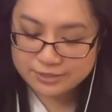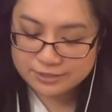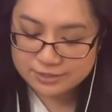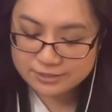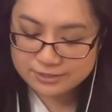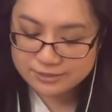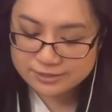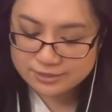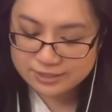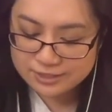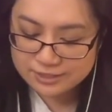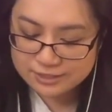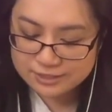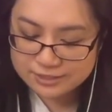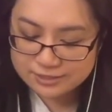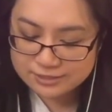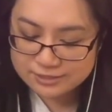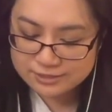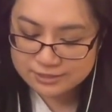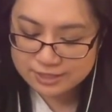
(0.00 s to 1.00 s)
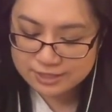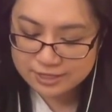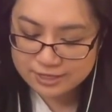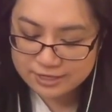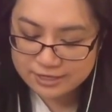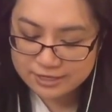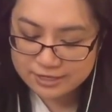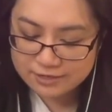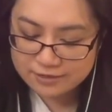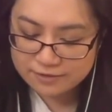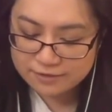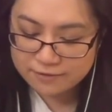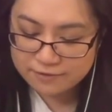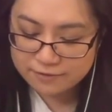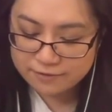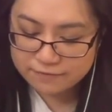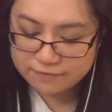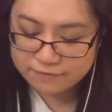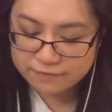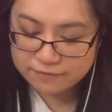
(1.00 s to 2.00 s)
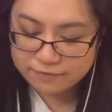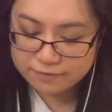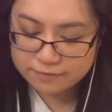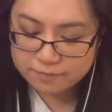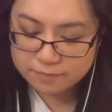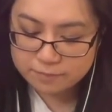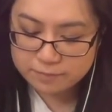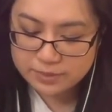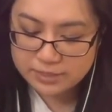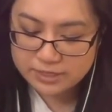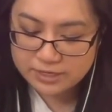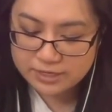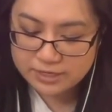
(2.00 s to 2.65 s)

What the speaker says: let's say, sine of b